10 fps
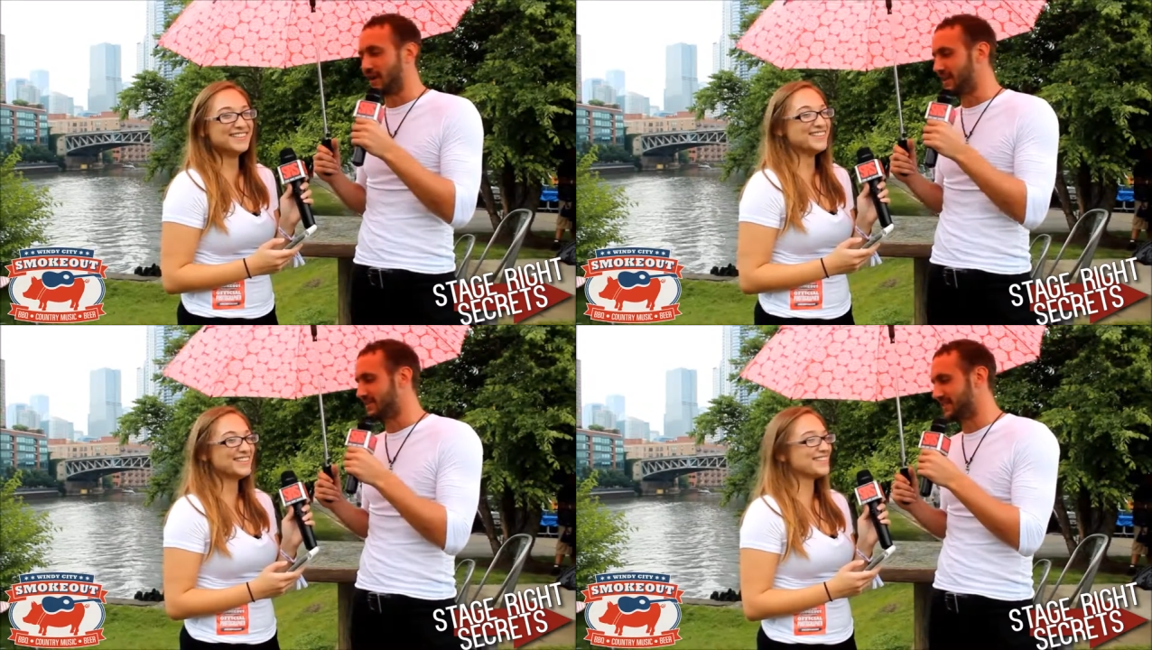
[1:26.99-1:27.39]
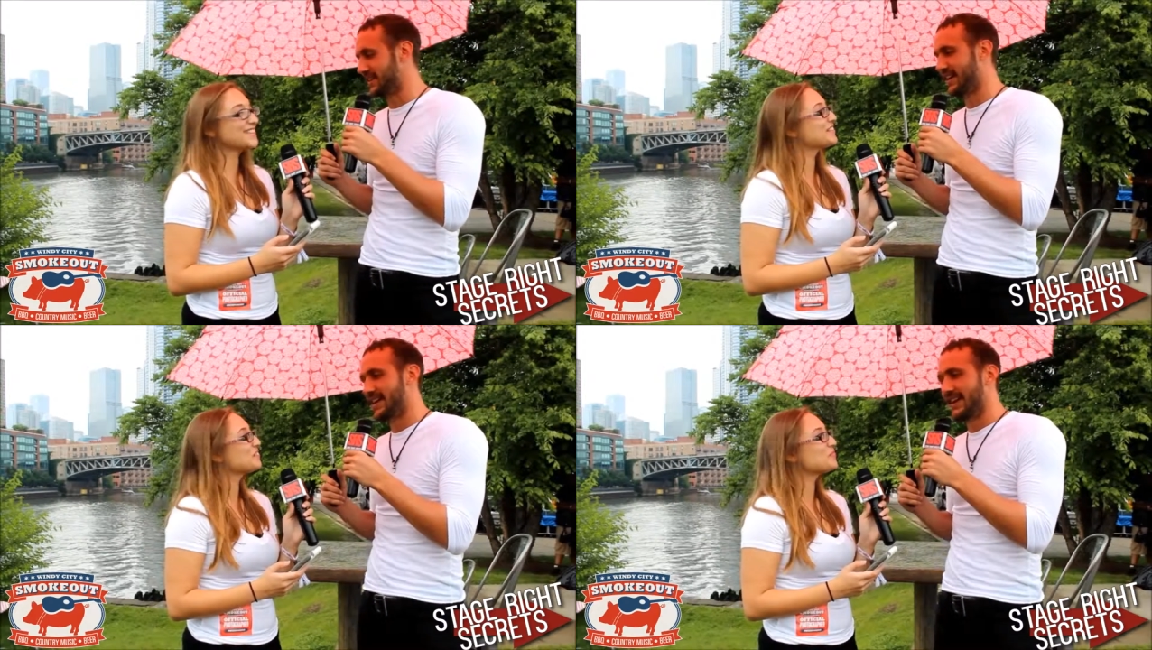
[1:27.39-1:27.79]
Speaker 1: Grease
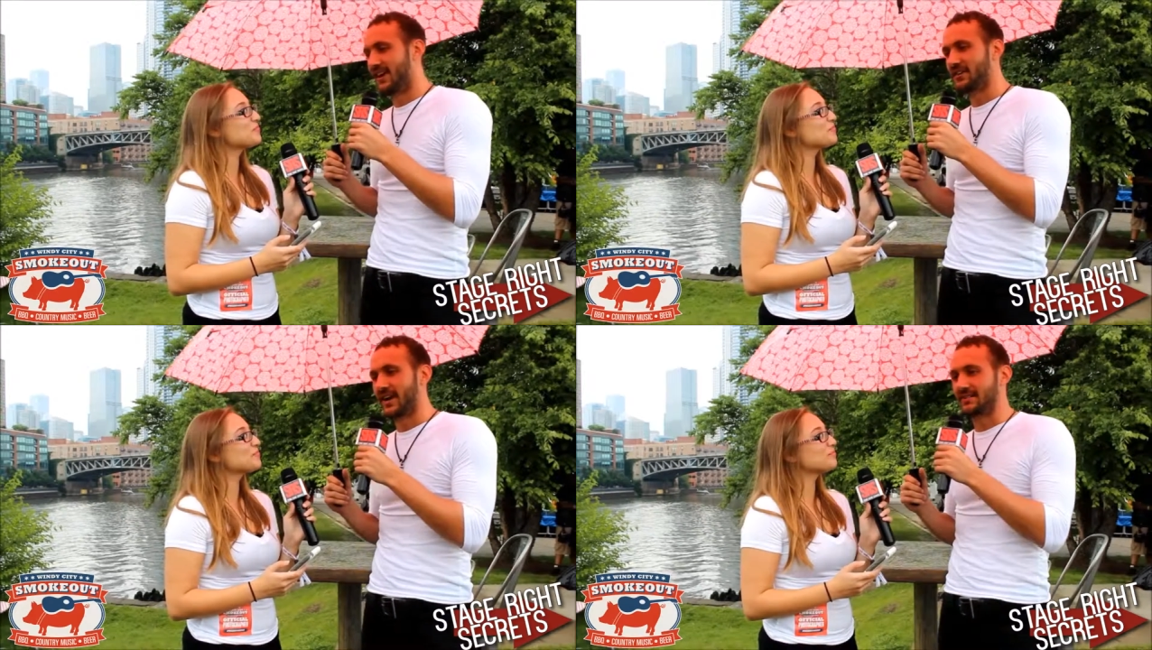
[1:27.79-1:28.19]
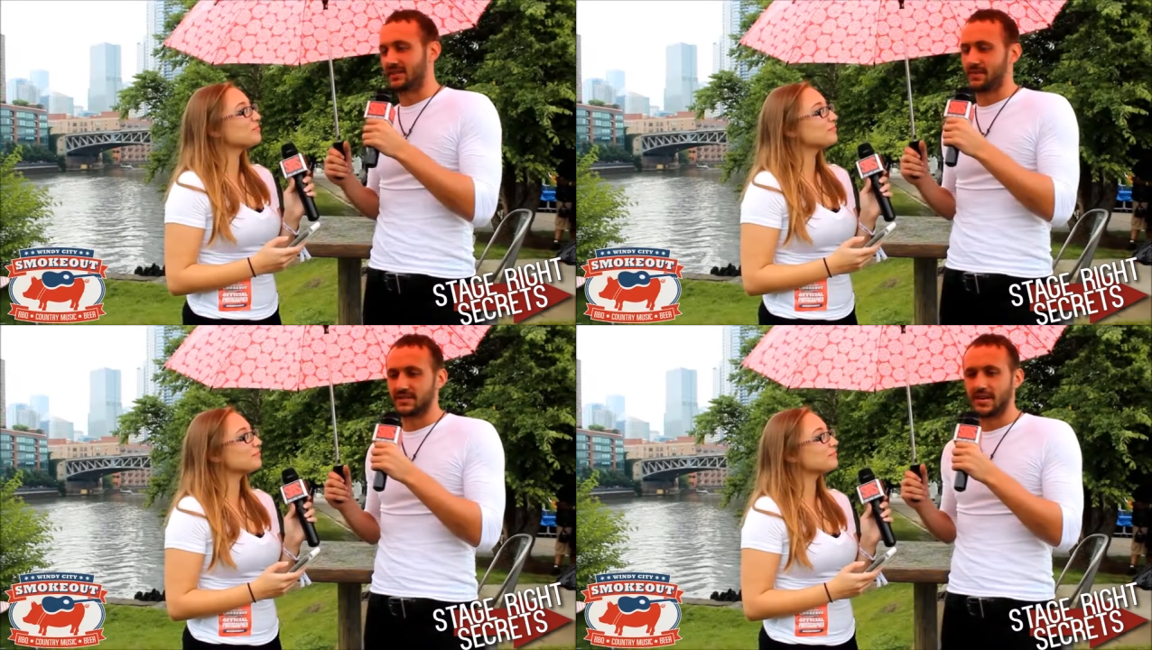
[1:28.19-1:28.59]
and all kinds of
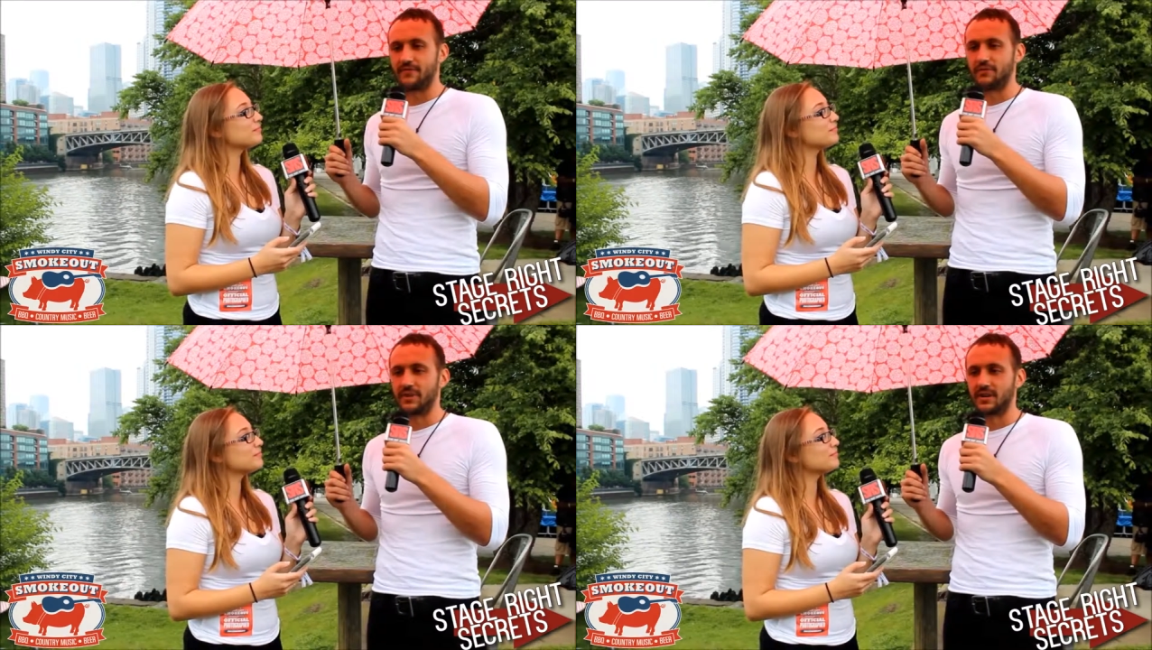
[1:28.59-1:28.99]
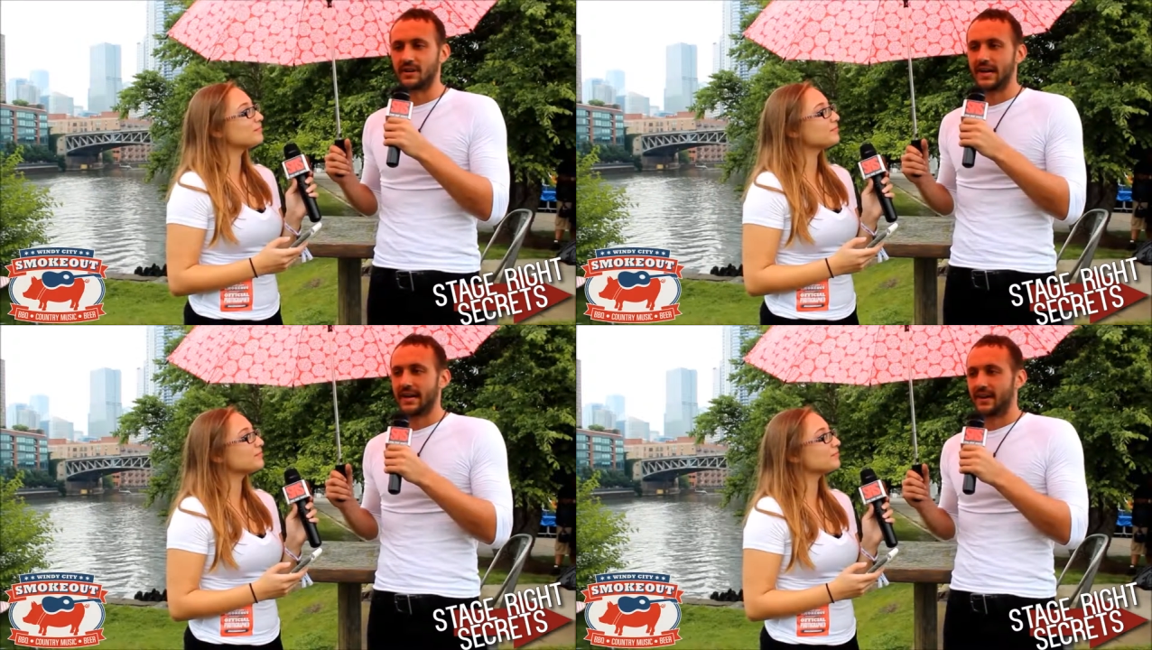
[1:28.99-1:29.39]
stuff. But it's different when
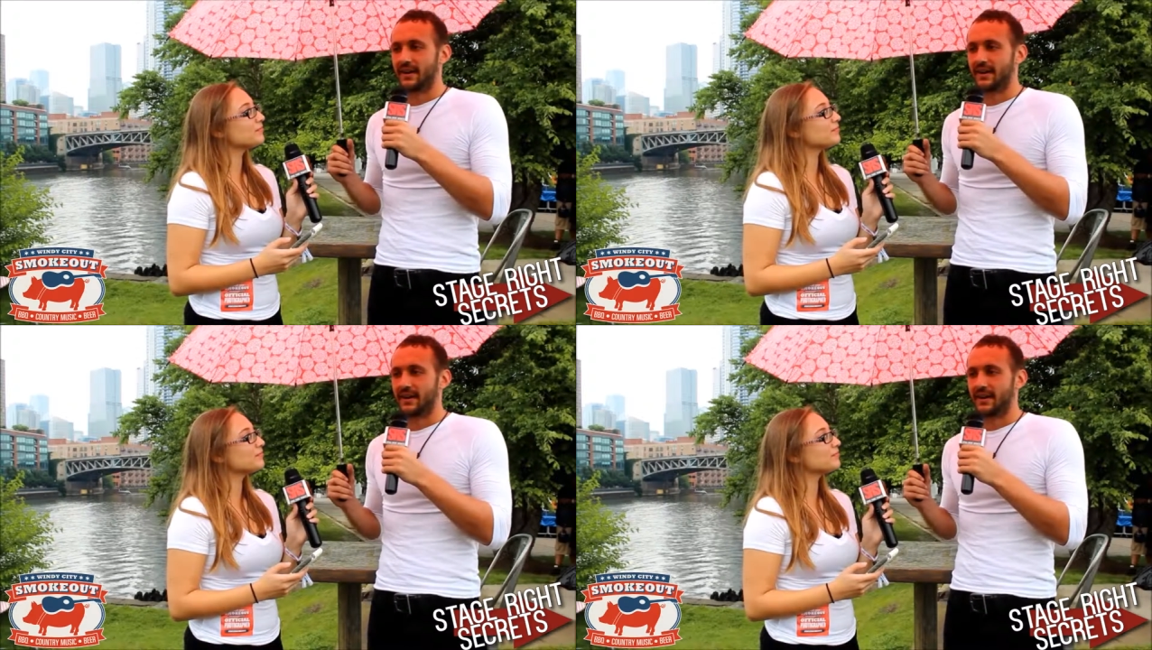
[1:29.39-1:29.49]
you're